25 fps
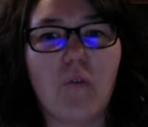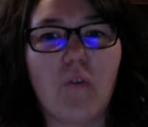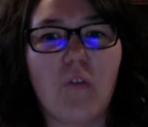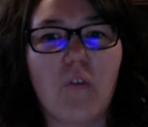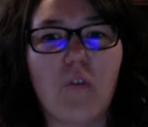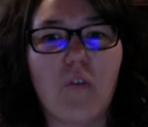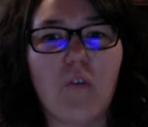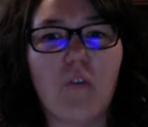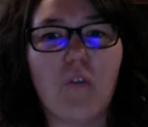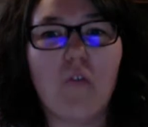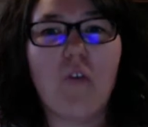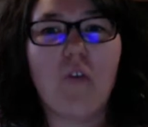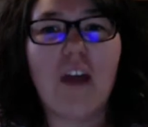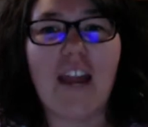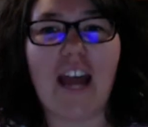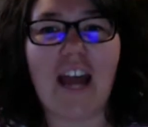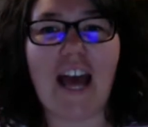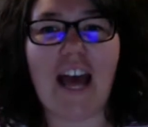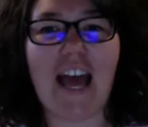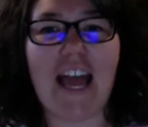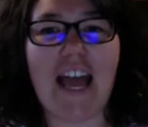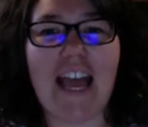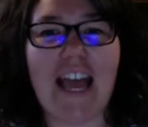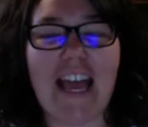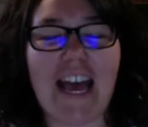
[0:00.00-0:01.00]
when
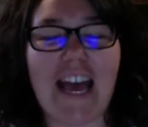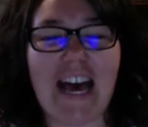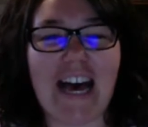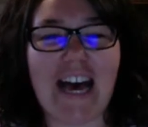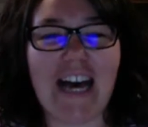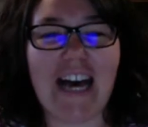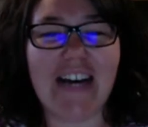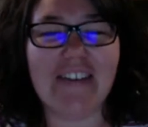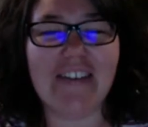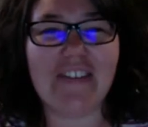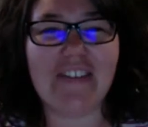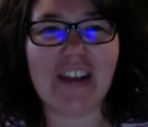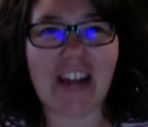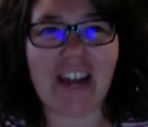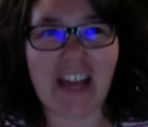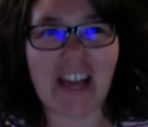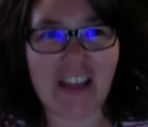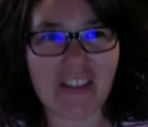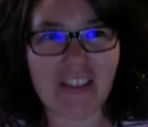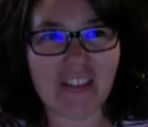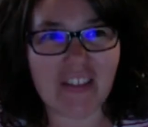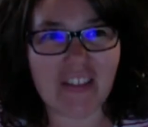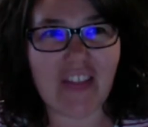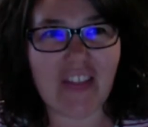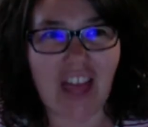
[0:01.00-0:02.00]
I
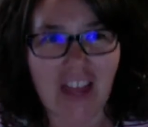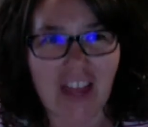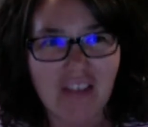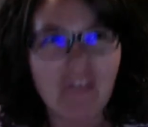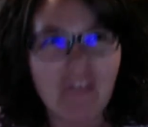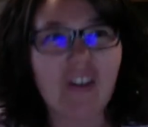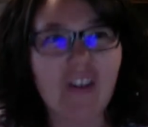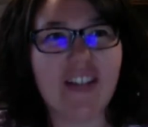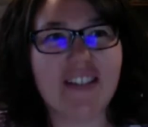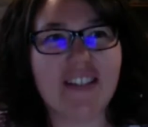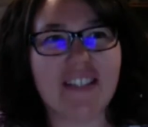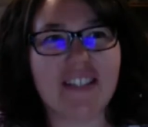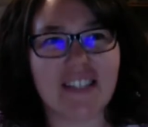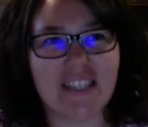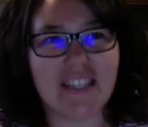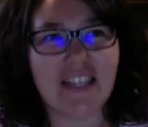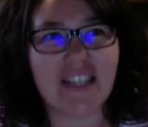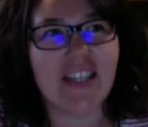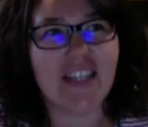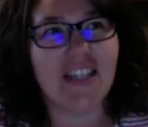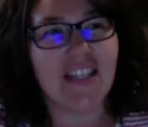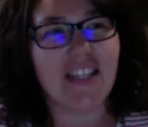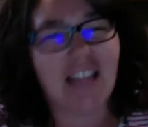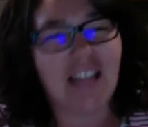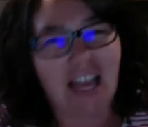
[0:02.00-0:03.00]
then was
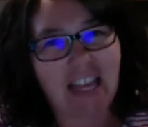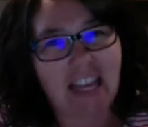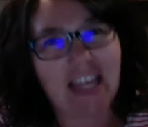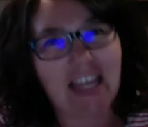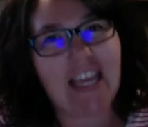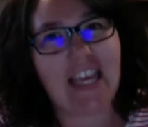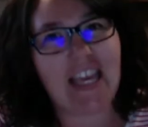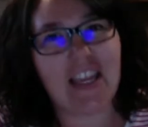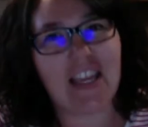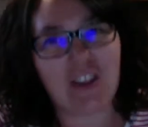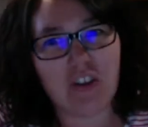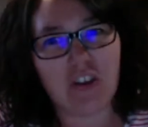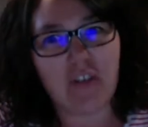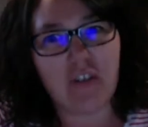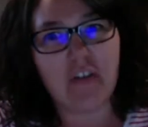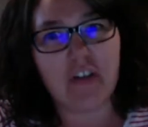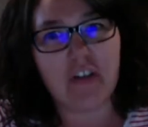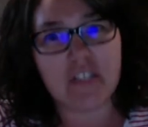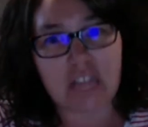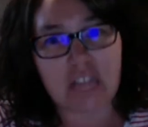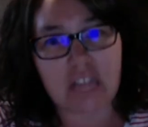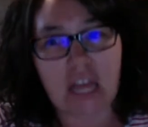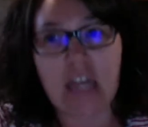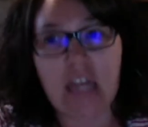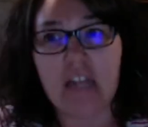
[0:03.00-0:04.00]
like in
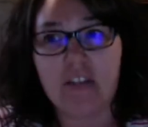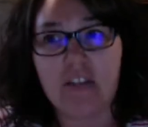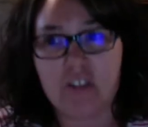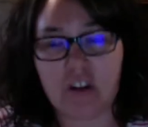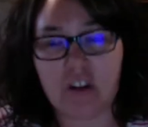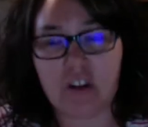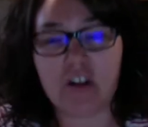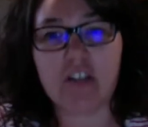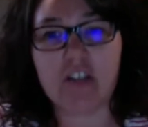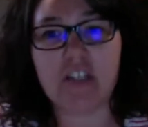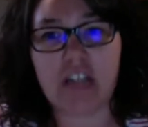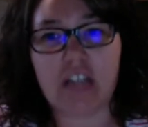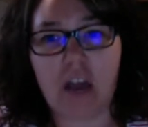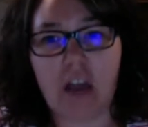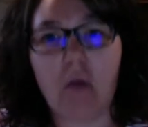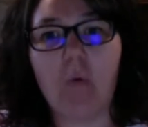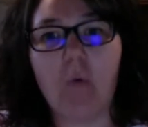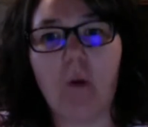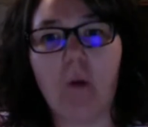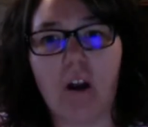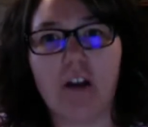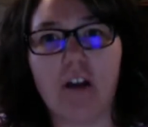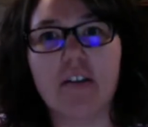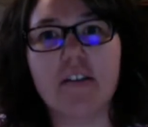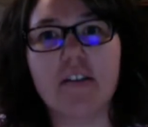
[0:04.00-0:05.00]
university and it started to get
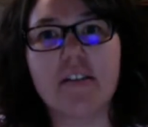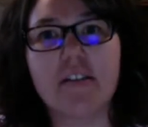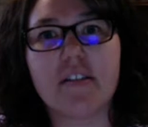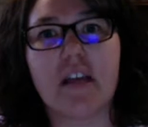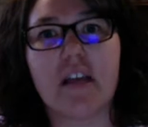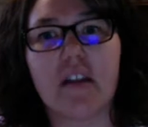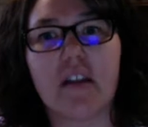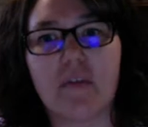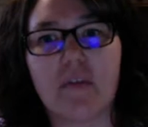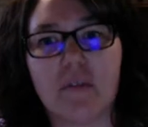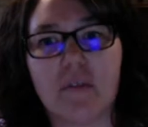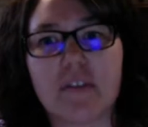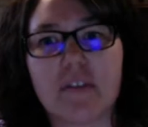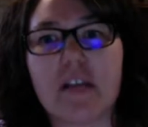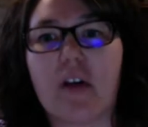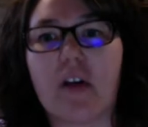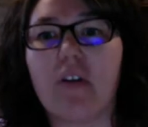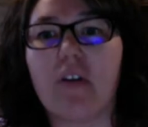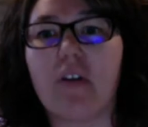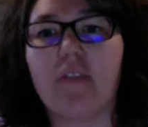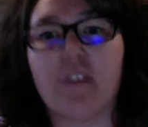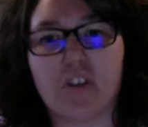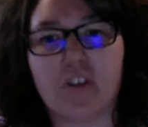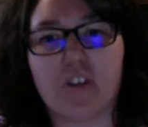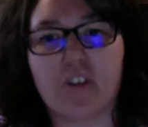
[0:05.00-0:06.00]
worse, it was out
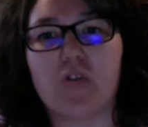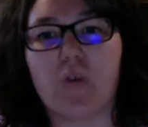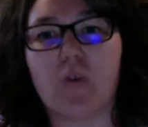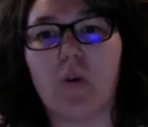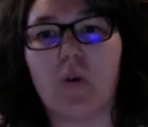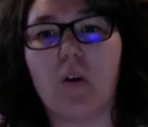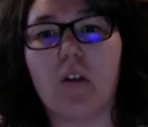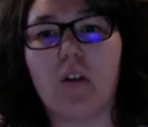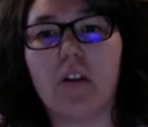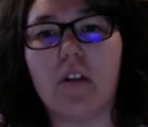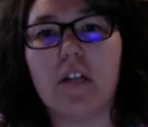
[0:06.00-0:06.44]
of control.